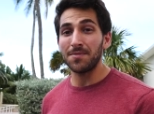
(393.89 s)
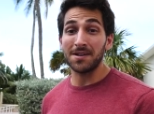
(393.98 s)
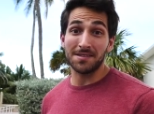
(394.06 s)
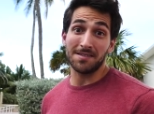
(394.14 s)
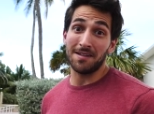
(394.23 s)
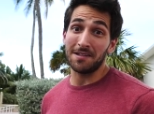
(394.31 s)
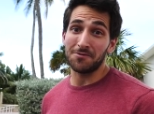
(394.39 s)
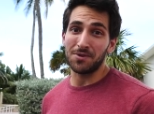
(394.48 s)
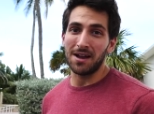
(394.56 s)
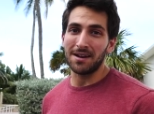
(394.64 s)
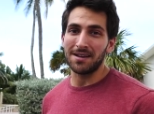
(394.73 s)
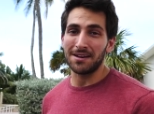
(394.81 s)
Because these islands were
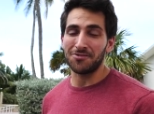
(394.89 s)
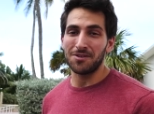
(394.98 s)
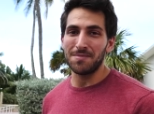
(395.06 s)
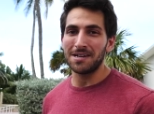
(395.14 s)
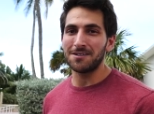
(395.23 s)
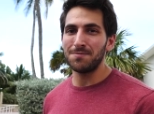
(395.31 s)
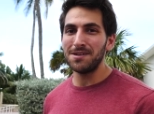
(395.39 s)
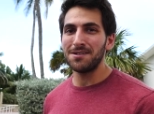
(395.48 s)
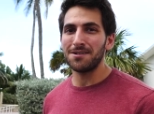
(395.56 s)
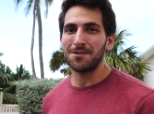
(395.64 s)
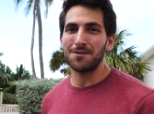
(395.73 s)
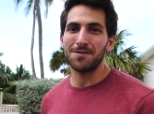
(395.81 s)
not actually meant to be
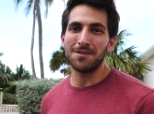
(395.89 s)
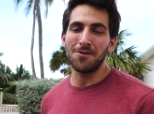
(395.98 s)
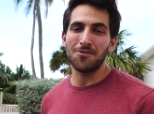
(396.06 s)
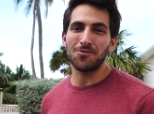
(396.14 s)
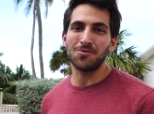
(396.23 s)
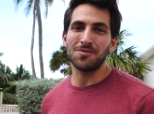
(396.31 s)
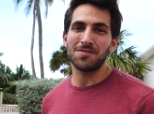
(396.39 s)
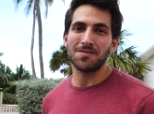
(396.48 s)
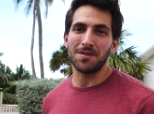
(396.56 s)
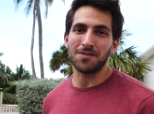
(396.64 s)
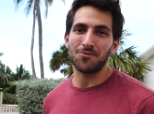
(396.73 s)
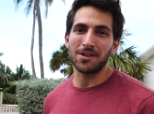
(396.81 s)
here, the ocean
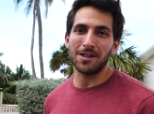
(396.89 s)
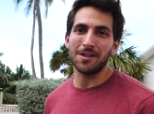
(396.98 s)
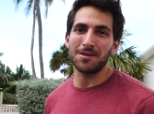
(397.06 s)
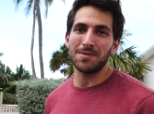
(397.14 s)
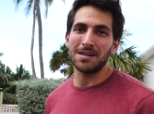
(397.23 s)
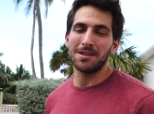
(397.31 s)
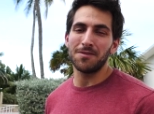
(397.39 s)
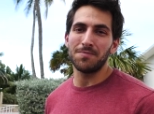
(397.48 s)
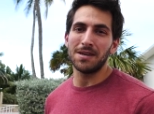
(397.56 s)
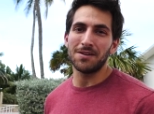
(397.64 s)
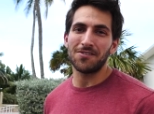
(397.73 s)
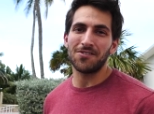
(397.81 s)
starts reclaiming the
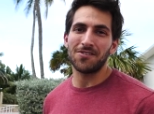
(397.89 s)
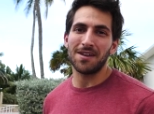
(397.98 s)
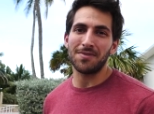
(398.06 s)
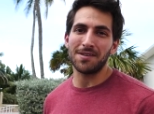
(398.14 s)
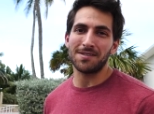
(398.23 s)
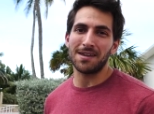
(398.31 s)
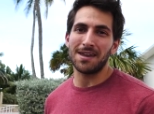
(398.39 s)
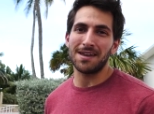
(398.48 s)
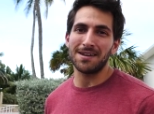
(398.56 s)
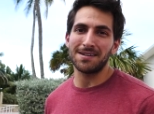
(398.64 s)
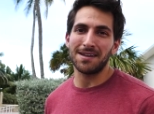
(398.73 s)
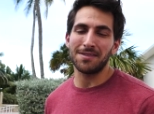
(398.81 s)
beach and the
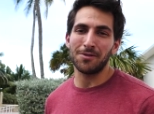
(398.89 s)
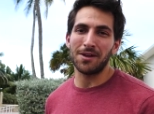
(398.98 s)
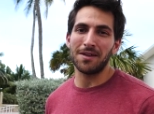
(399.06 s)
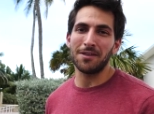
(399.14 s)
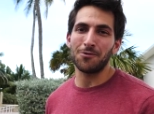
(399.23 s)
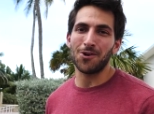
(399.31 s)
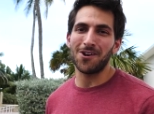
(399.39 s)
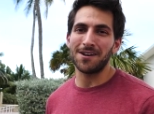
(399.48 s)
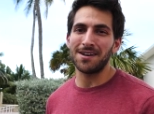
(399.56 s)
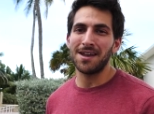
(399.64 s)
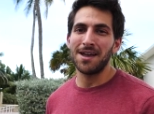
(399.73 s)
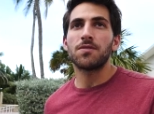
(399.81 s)
sand and the land that we're
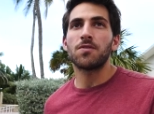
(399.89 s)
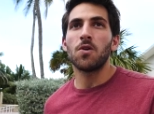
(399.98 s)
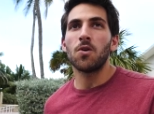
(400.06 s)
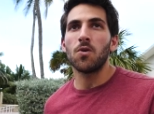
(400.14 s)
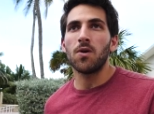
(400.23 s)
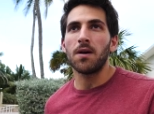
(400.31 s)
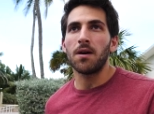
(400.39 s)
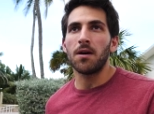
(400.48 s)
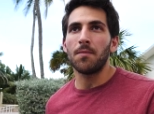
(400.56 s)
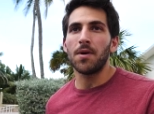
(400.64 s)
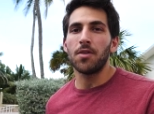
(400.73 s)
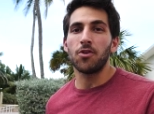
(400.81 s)
on. So
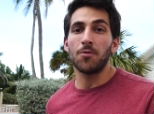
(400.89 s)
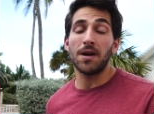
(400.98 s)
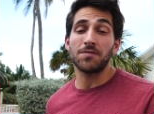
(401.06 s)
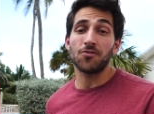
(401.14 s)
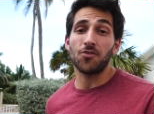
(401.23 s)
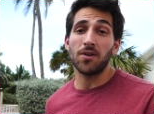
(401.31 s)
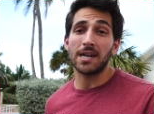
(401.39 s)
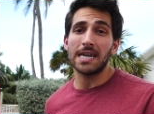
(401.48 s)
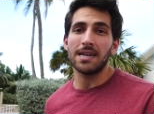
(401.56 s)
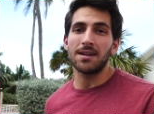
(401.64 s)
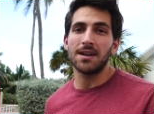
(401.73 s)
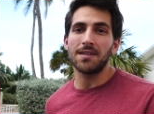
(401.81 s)
they're about to
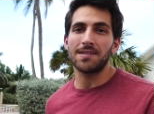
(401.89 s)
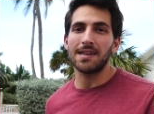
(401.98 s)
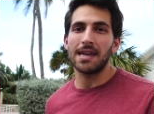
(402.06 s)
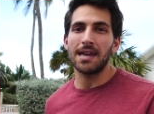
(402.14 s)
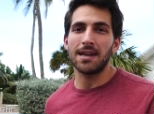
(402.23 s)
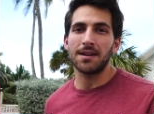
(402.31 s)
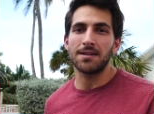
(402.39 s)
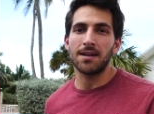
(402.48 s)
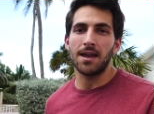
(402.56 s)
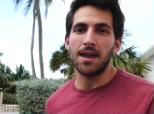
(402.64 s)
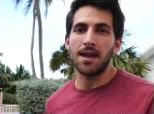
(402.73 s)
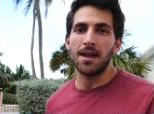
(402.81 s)
truck in sand,
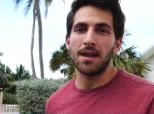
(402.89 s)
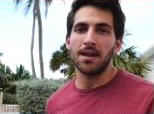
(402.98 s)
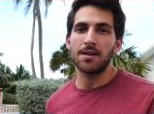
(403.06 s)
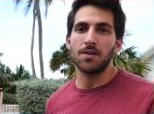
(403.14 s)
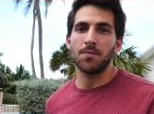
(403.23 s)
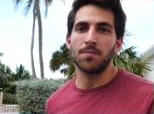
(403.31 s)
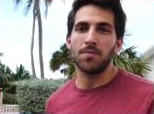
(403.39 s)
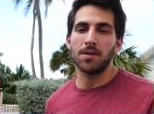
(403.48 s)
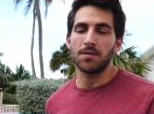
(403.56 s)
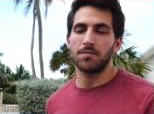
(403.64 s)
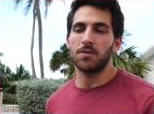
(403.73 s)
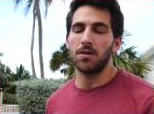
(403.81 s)
and
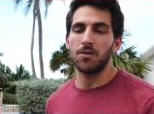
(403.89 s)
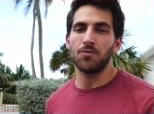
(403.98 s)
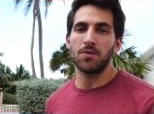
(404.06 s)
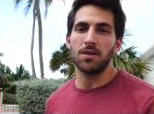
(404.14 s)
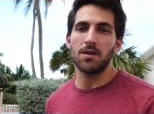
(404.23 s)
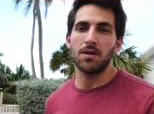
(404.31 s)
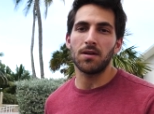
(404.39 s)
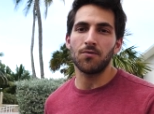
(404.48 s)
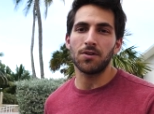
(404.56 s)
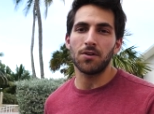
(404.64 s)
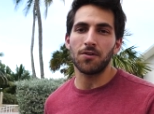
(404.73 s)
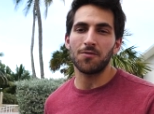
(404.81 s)
they call it
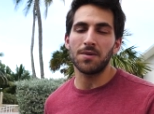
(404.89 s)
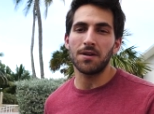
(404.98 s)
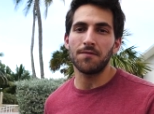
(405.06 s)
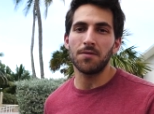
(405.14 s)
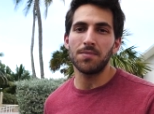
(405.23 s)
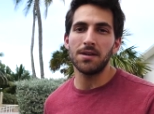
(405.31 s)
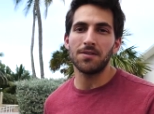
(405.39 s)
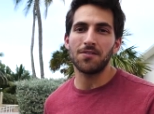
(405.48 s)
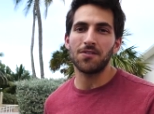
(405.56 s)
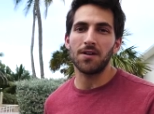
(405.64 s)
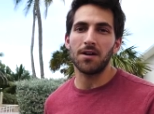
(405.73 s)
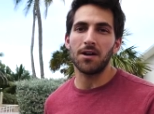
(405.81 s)
renourishment of the
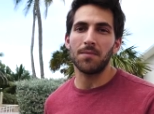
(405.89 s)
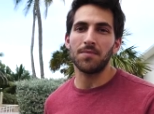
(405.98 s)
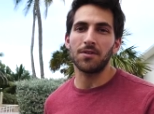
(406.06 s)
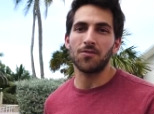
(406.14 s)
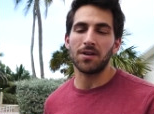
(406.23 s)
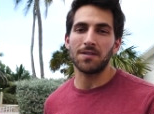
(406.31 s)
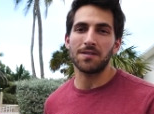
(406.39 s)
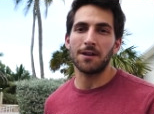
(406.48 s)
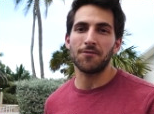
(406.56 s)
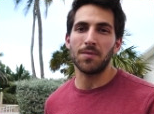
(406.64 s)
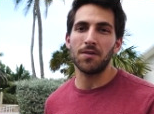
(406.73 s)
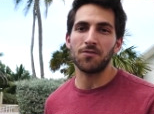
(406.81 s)
beach. They truck in
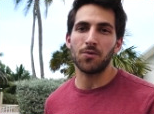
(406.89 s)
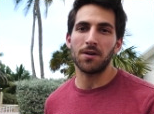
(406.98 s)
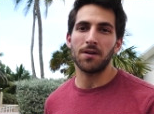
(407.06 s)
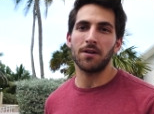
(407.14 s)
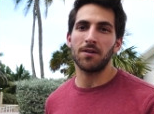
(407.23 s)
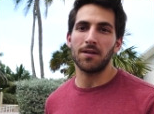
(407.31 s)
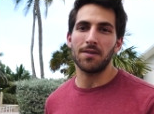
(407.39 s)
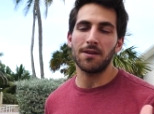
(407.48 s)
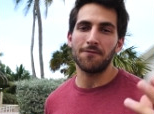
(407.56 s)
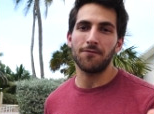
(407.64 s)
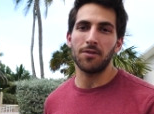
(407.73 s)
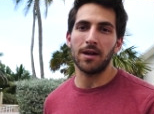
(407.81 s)
sand from elsewhere and
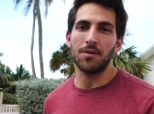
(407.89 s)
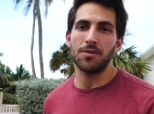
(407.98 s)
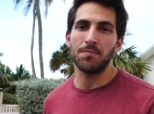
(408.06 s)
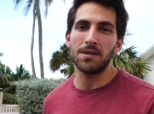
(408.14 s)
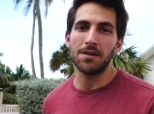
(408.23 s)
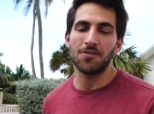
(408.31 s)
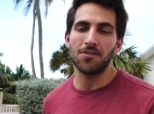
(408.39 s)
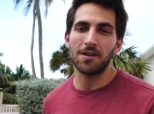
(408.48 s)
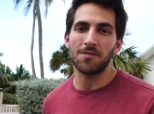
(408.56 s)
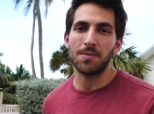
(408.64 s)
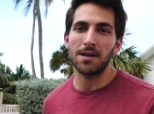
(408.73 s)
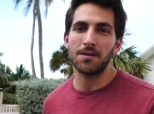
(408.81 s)
then fill out the beach and
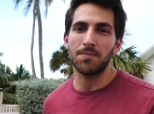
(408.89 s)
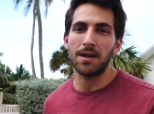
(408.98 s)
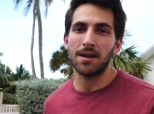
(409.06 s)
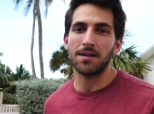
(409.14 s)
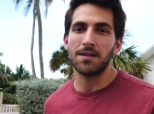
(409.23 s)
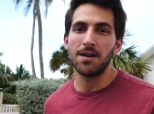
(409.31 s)
expand it back